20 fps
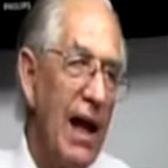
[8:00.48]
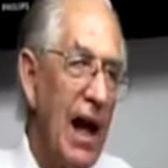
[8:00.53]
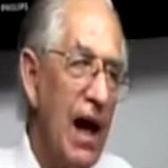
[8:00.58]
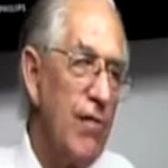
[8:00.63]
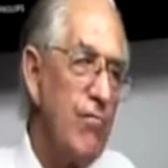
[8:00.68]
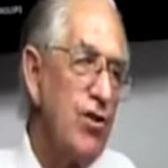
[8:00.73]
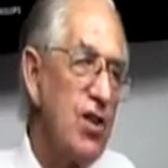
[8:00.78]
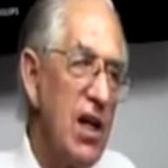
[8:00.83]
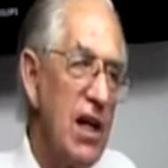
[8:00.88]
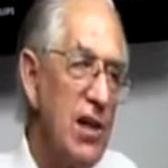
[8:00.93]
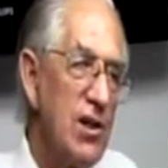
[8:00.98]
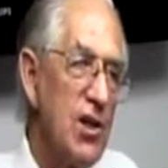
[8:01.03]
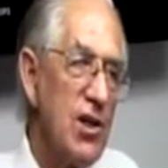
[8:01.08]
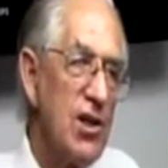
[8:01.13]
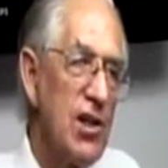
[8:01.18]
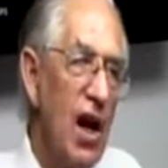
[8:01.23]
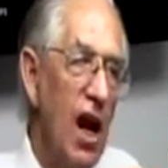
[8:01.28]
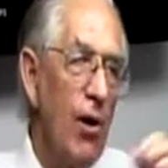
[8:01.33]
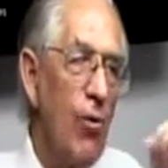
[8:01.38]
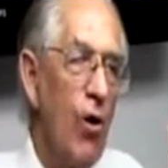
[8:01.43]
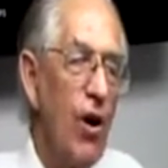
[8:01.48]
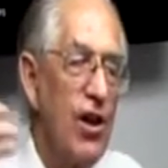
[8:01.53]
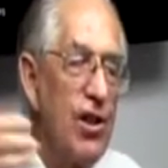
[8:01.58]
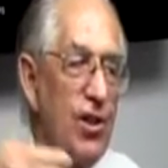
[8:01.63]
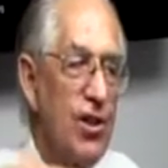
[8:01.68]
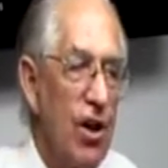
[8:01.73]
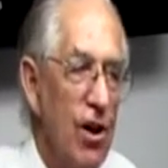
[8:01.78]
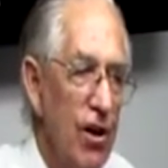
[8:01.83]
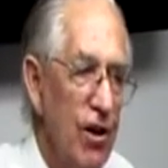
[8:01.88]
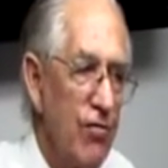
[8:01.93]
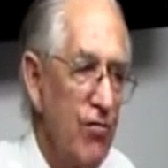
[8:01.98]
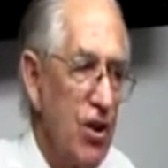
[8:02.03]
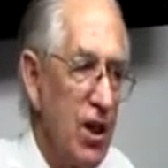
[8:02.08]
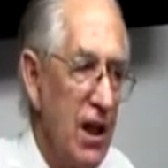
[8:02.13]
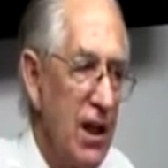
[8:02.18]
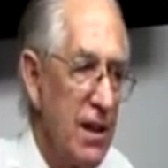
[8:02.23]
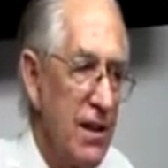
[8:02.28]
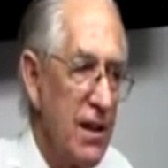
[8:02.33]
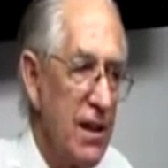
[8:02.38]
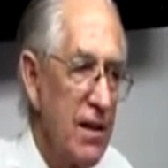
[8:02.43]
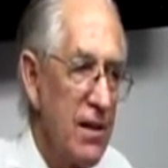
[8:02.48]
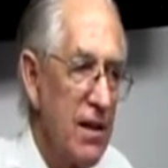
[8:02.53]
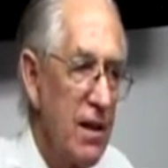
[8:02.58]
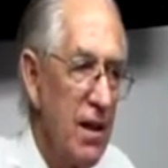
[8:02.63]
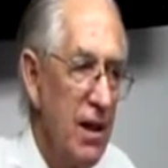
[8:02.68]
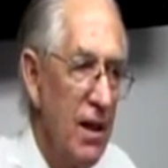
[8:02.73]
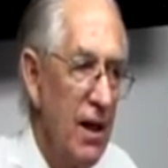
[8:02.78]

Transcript: love Jesus and I want to serve Jesus.